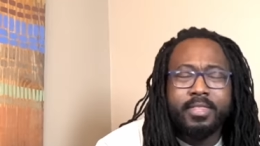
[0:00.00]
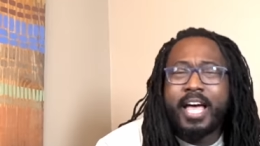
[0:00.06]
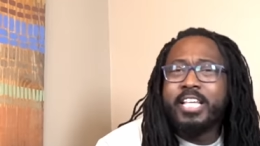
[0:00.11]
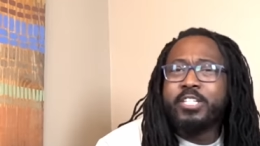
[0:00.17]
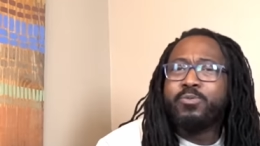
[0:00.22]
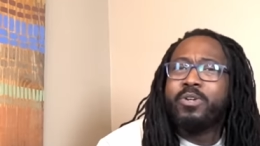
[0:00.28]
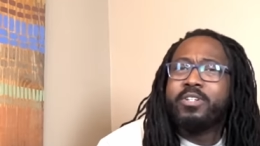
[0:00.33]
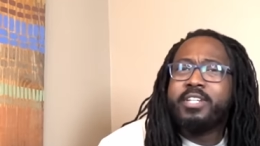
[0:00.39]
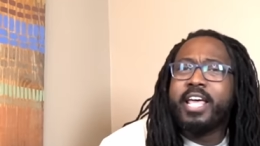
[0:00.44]

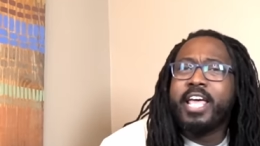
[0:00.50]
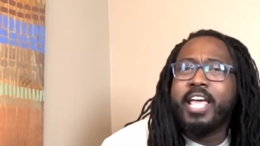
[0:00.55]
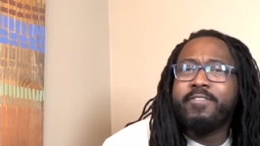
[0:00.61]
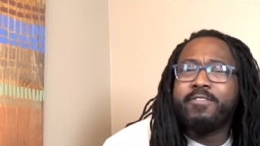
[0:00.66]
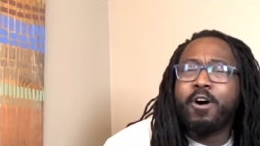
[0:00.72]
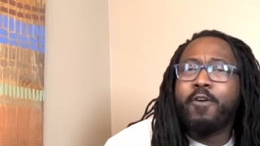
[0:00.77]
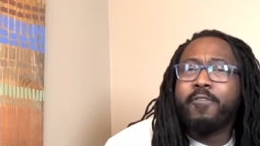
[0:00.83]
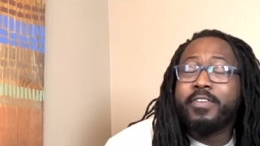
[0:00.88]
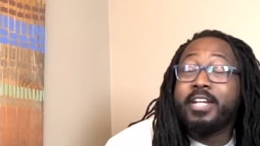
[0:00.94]
That's what
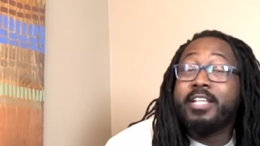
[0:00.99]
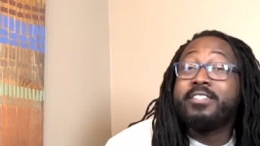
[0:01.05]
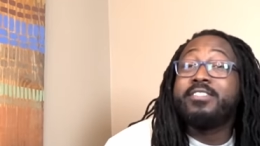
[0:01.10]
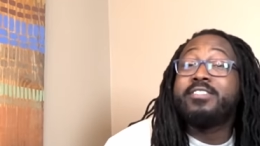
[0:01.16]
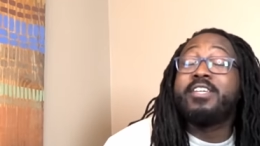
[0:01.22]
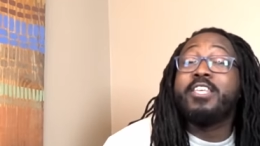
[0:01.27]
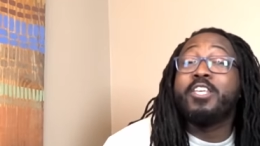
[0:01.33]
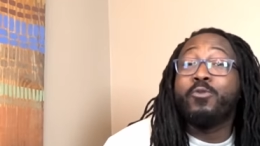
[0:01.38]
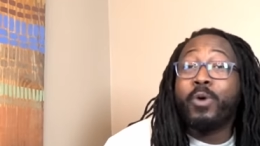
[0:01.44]
Dave often
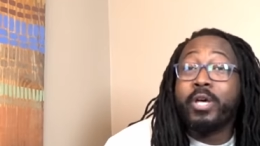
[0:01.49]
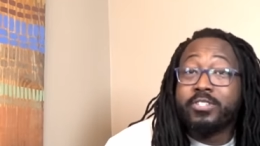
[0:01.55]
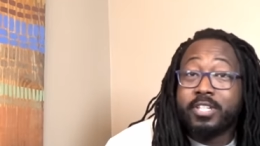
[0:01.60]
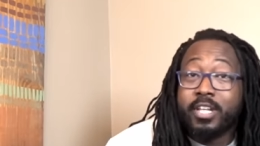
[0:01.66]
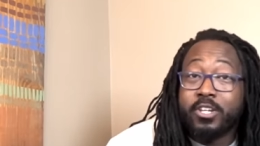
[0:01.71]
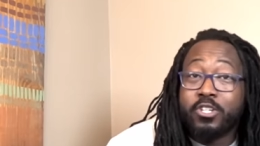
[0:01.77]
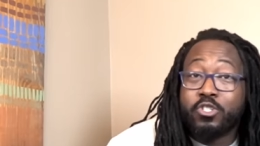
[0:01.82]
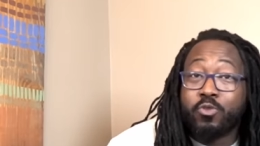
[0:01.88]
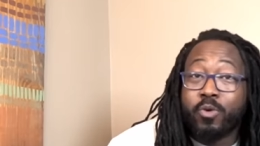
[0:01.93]
insinuates
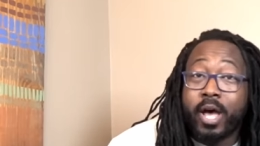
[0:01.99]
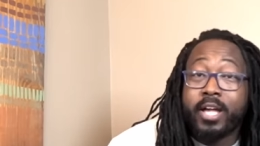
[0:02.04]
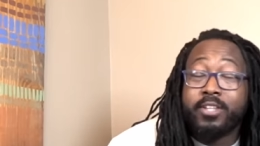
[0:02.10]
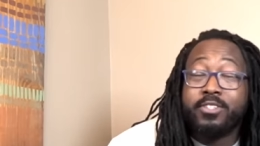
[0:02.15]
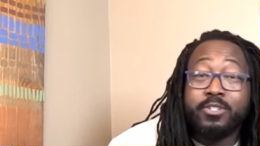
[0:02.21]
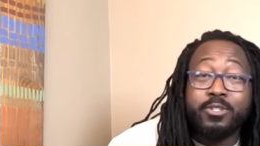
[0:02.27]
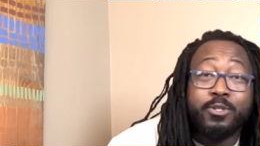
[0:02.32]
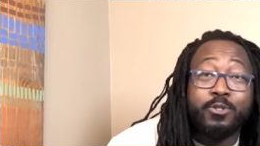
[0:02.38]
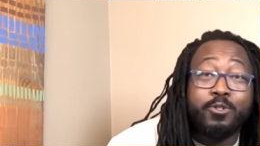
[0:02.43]
that he's trying
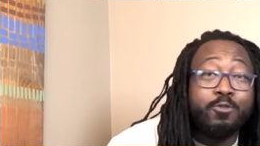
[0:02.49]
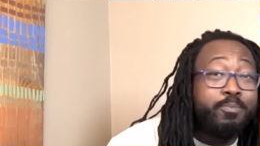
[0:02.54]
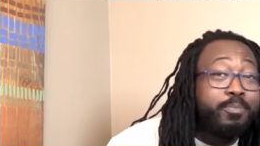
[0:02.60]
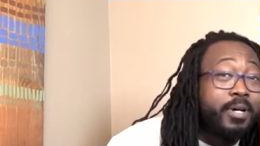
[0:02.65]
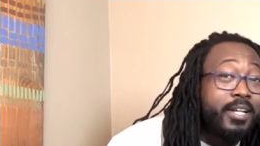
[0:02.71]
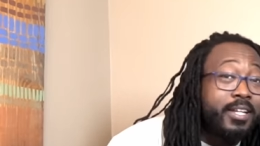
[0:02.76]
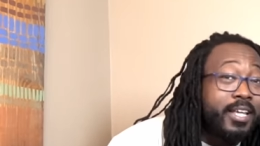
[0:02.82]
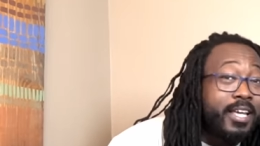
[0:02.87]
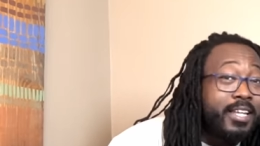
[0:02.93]
to do,
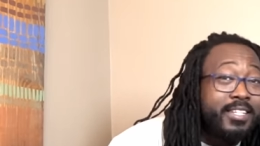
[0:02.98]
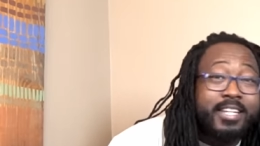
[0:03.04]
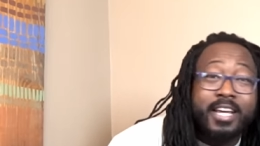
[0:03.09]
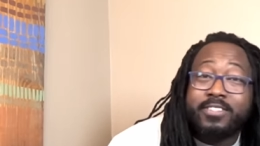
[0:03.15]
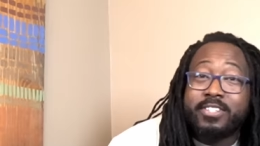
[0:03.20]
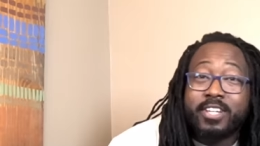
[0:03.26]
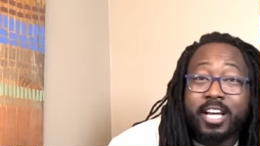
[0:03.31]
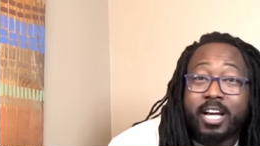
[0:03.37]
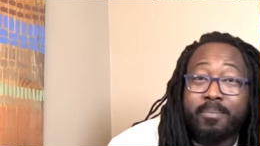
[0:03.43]
but it
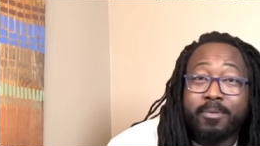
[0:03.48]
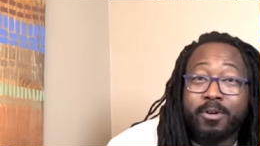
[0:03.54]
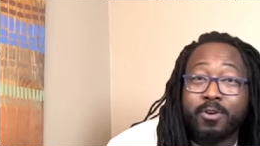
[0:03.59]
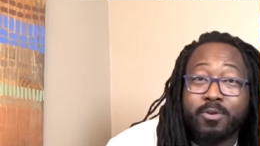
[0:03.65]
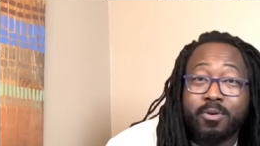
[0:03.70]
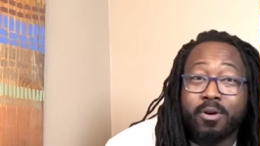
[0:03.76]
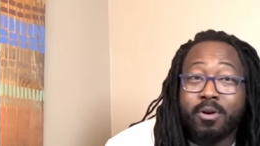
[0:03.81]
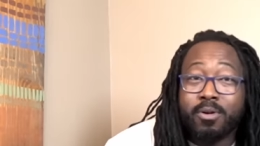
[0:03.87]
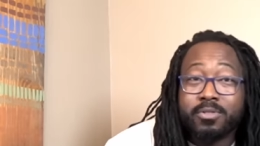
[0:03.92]
doesn't come
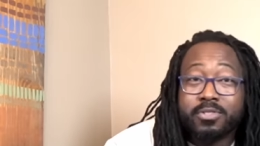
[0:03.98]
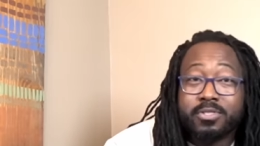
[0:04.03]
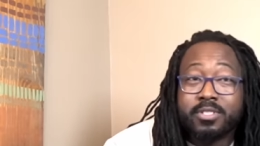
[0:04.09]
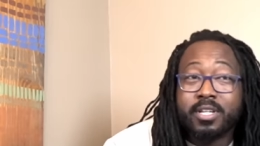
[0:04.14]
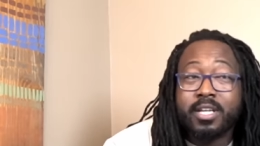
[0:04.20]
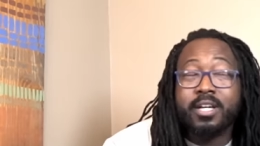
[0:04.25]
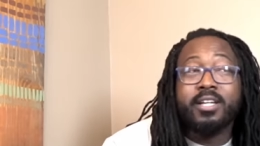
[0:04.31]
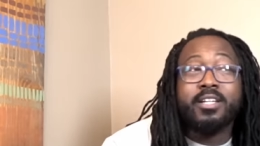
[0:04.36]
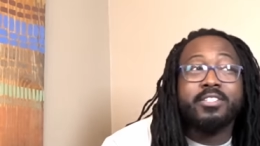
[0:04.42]
across
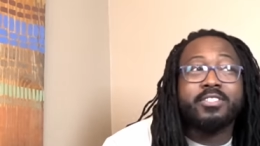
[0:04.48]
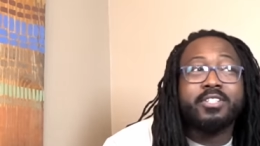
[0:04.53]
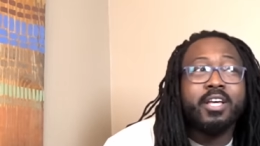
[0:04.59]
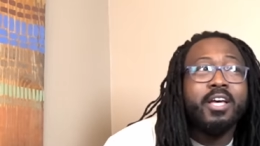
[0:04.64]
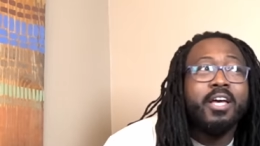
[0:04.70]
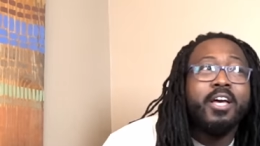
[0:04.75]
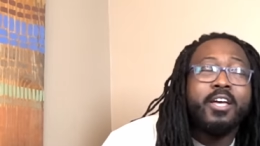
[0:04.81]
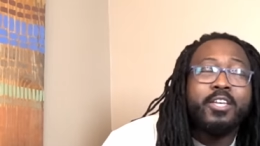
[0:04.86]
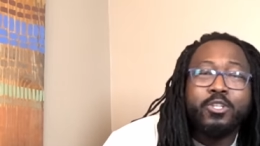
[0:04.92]
because
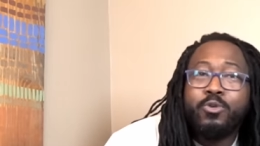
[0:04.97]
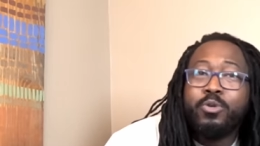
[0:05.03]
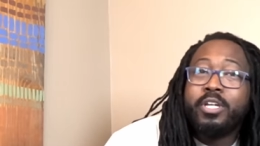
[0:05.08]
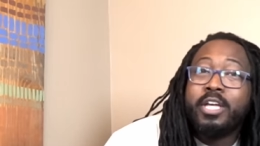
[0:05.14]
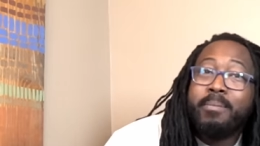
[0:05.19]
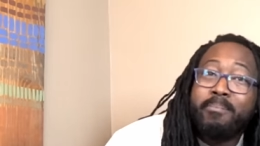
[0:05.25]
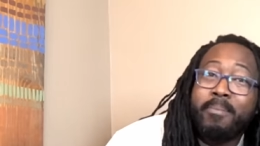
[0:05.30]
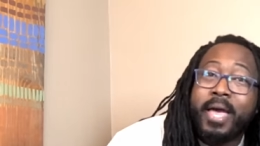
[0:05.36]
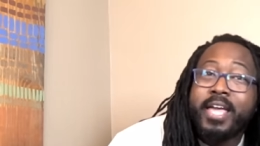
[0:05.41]
you
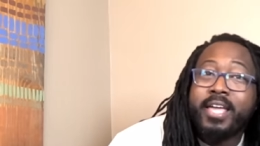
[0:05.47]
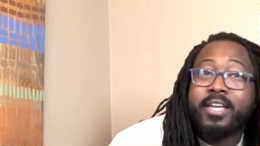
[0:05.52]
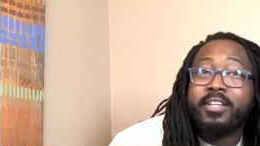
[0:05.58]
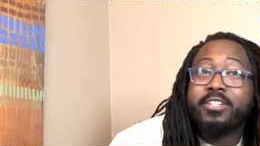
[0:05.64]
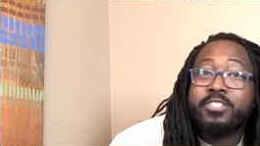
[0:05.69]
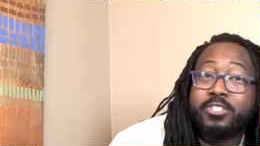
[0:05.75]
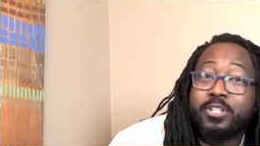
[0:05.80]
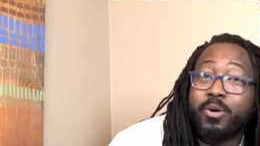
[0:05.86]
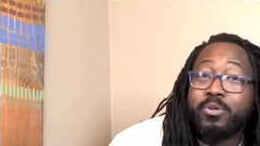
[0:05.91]
can make
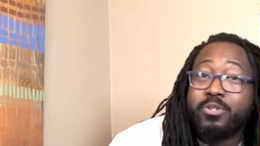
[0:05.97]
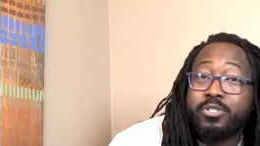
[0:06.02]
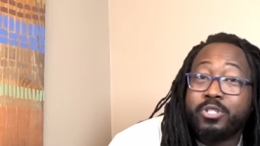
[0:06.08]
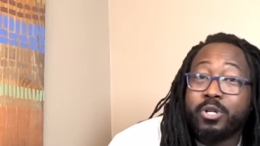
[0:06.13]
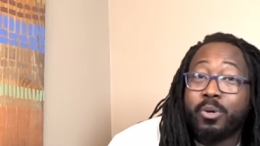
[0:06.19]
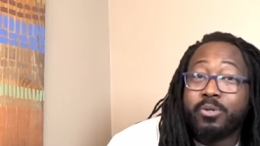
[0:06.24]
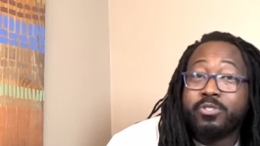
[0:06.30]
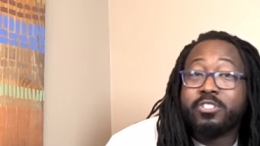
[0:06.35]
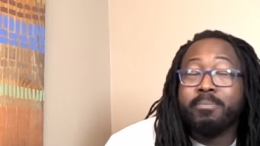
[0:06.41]
certain
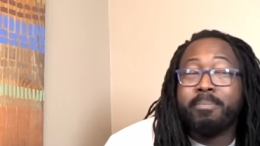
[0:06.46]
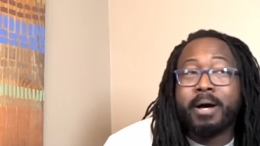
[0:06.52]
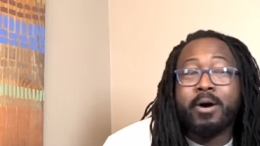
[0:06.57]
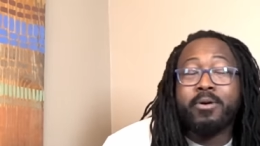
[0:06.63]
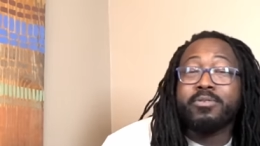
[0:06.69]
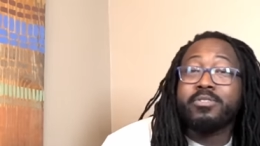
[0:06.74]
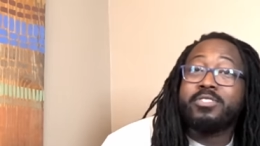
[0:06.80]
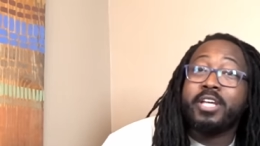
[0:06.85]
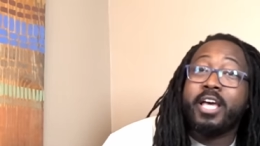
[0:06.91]
jokes
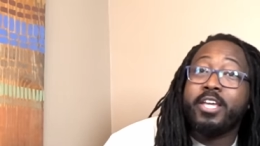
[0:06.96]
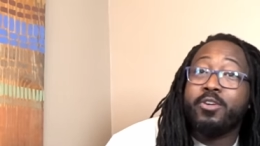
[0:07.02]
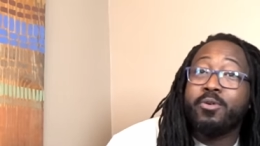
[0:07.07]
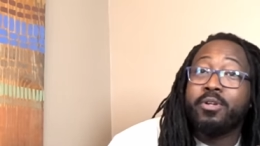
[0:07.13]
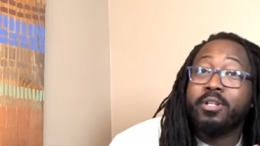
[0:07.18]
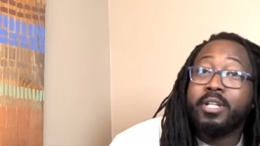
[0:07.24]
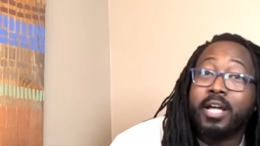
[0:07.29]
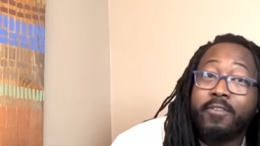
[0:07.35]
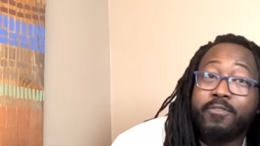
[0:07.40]
about, say,
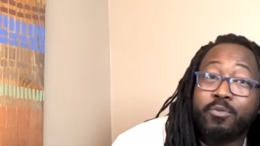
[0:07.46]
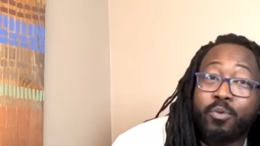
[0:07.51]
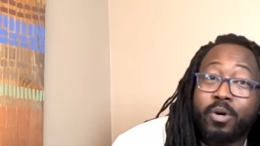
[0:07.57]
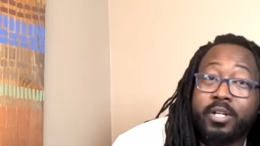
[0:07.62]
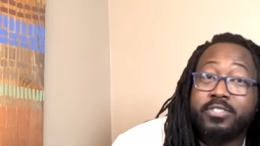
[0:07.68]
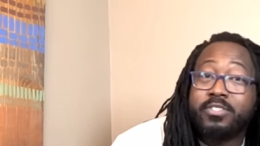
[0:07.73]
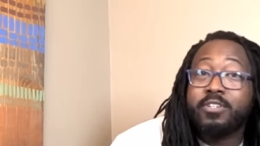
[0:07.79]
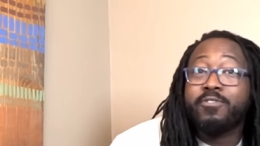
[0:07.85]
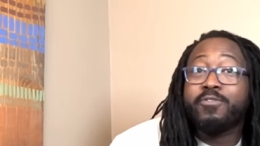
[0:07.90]
your loved
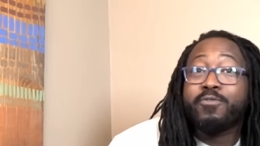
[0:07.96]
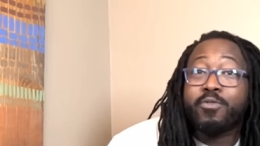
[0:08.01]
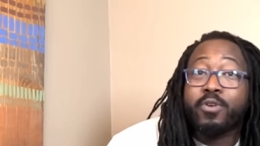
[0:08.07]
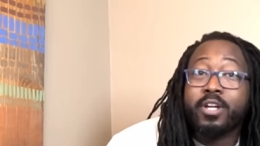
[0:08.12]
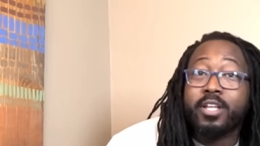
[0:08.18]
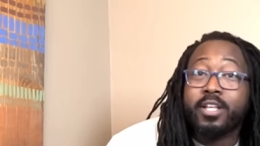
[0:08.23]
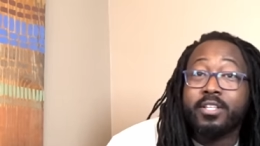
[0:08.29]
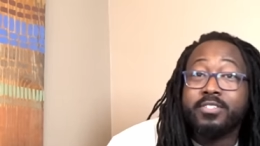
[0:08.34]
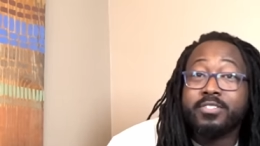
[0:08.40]
ones and
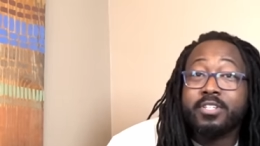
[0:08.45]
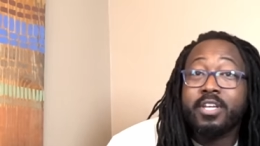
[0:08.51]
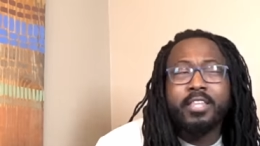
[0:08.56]
friends,